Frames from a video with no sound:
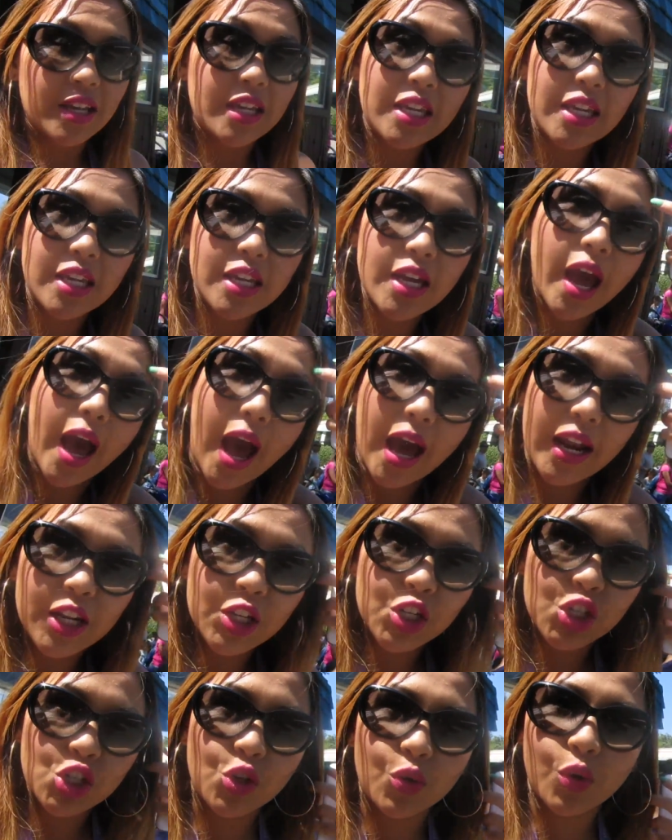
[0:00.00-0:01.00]
he had
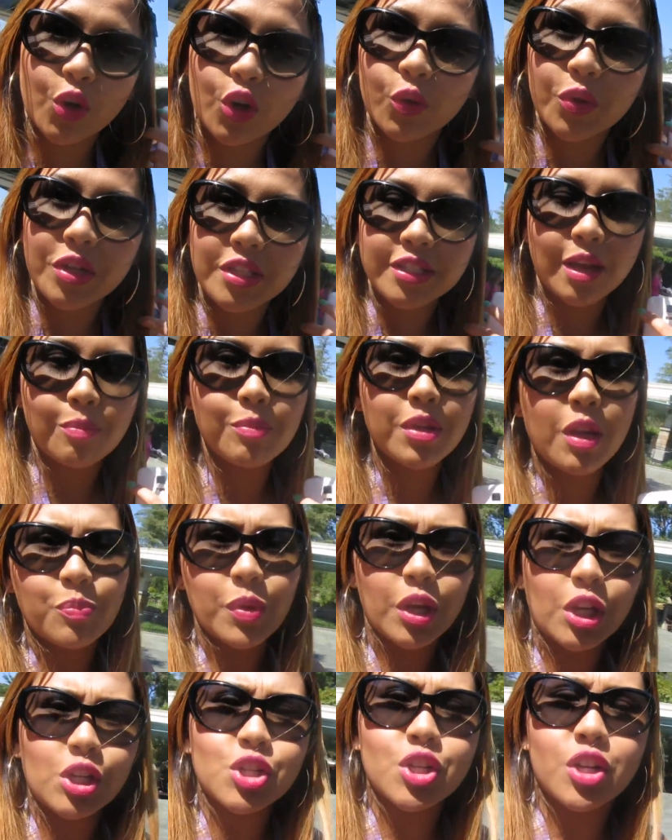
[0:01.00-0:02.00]
a churro. He sent me a
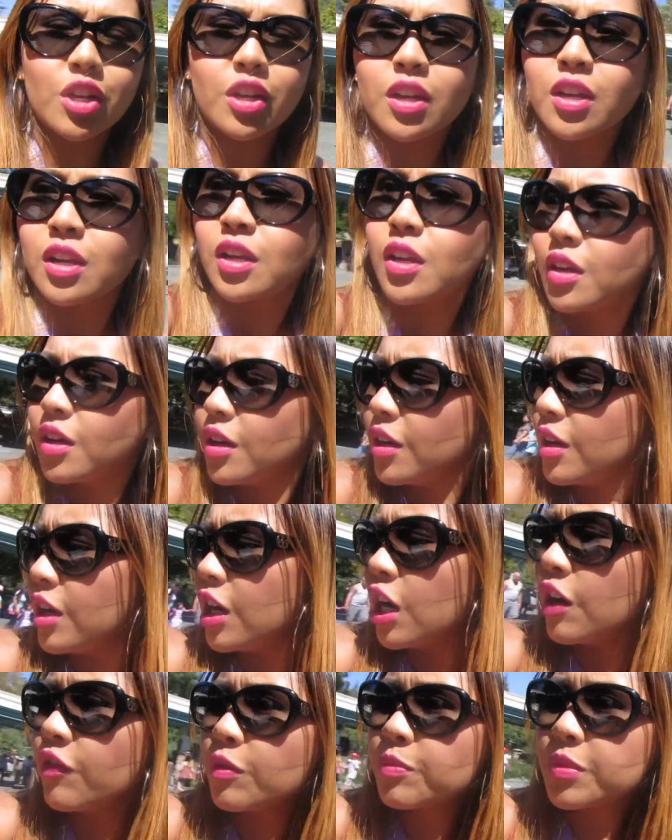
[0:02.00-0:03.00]
picture
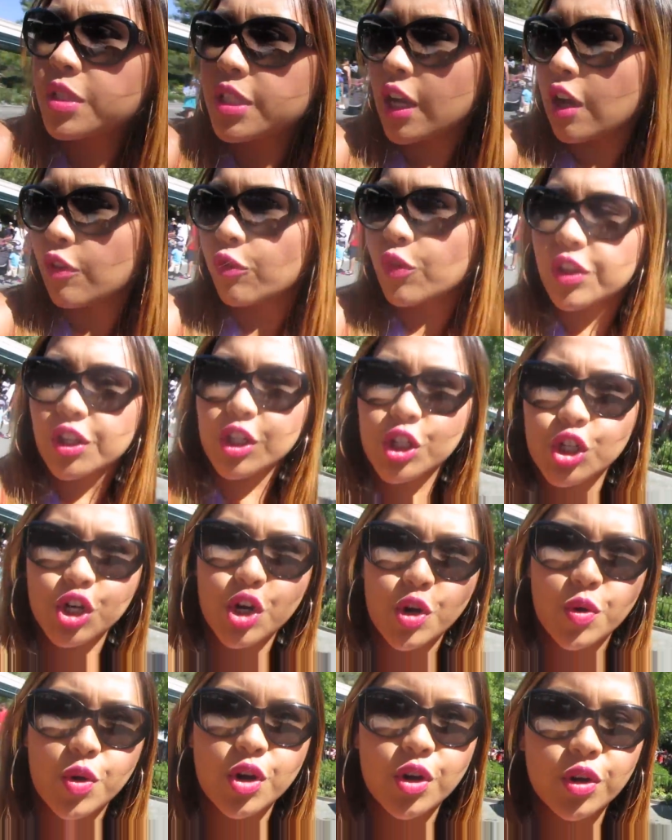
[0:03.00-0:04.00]
of himself with a
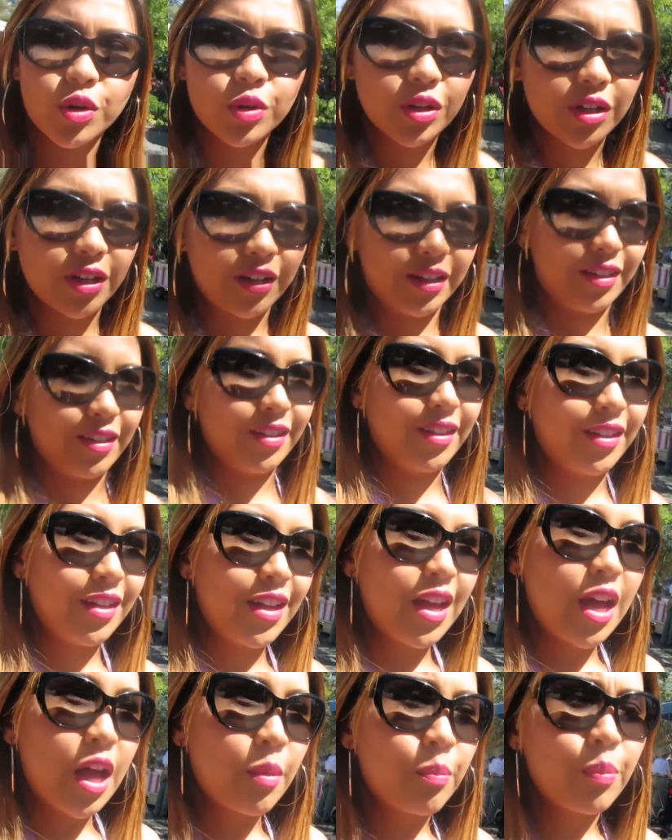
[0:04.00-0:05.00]
churro.
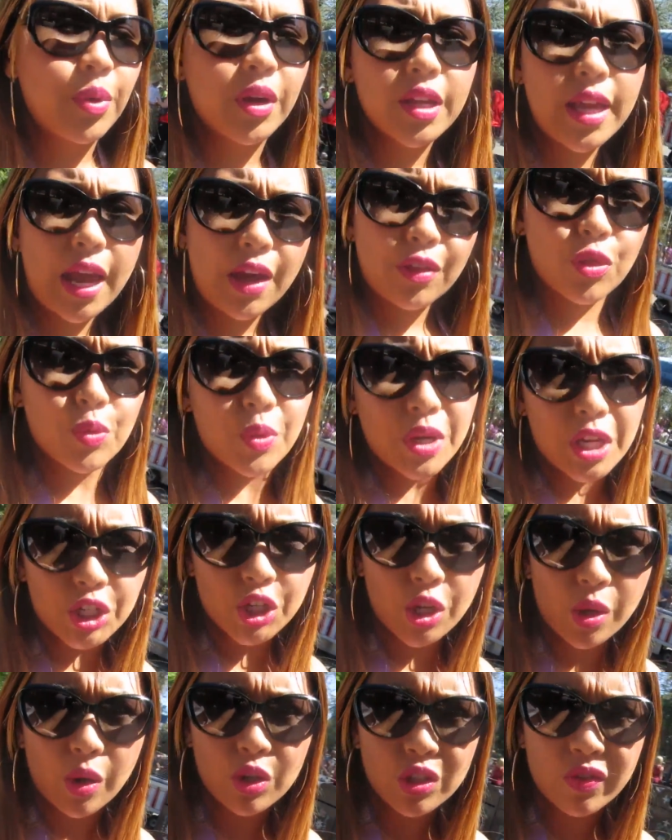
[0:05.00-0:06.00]
But yeah, three
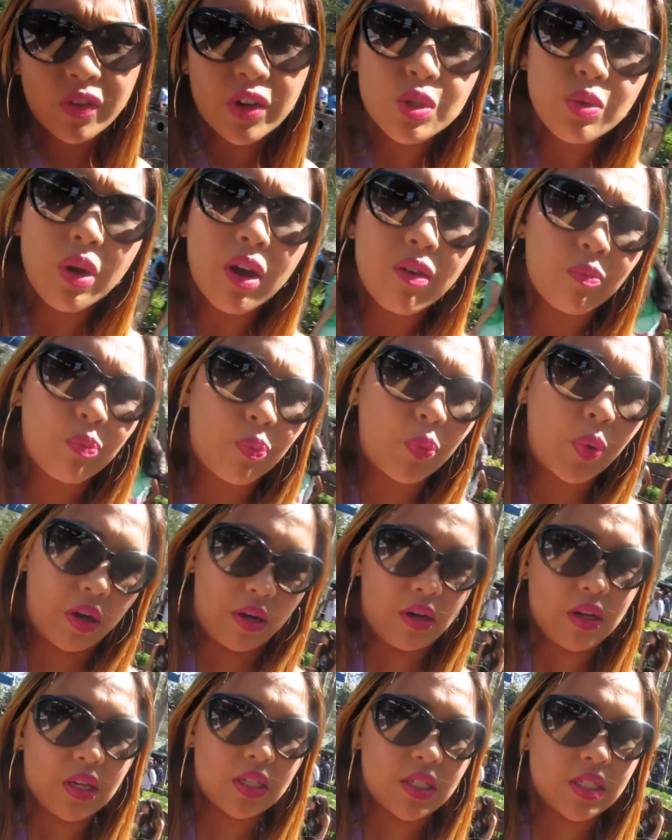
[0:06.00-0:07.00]
churros for 12
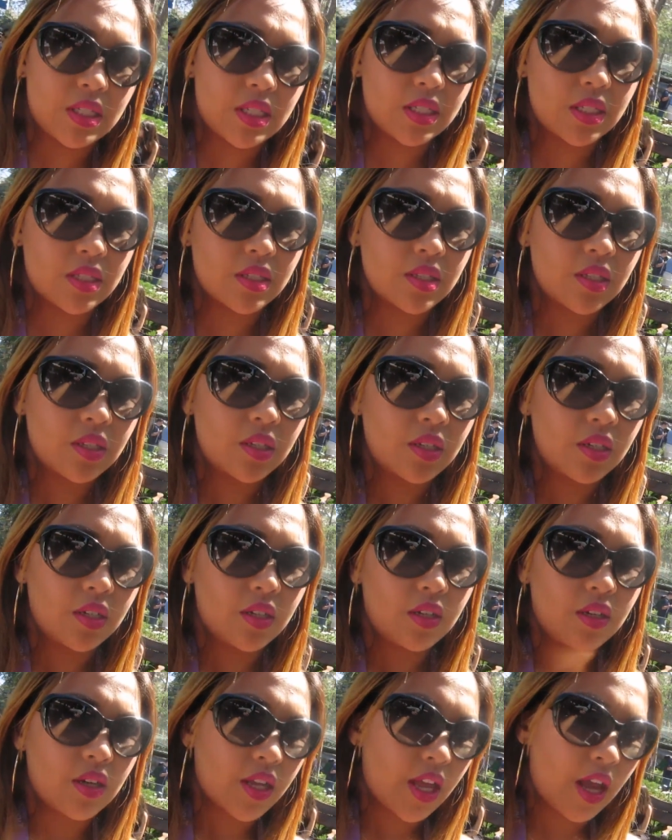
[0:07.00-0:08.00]
bucks.
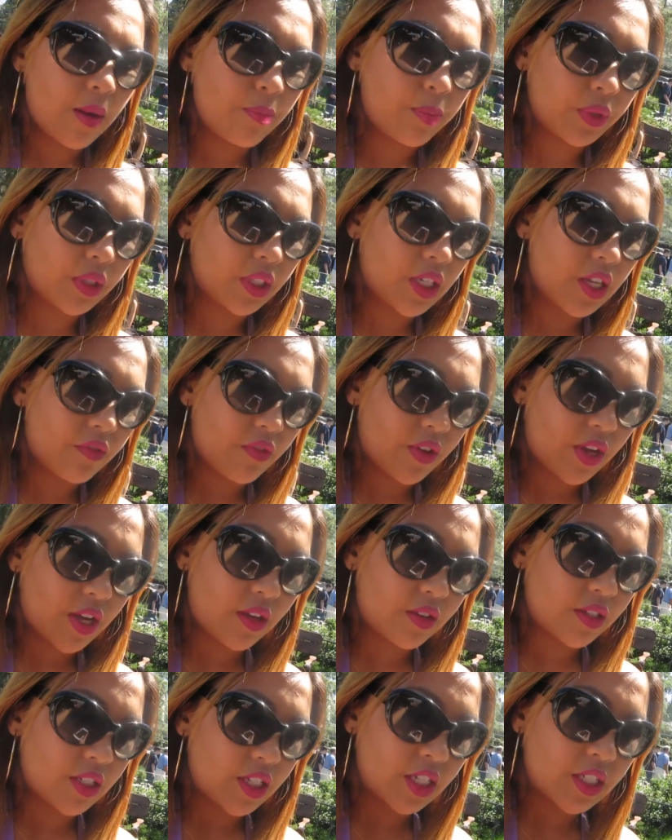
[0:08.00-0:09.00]
Can't believe
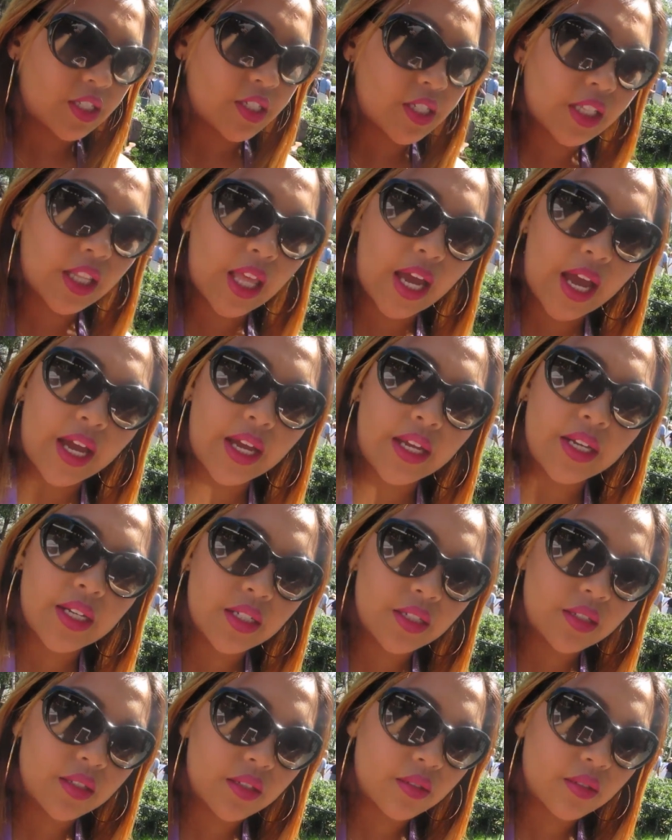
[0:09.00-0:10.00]
it, Disneyland.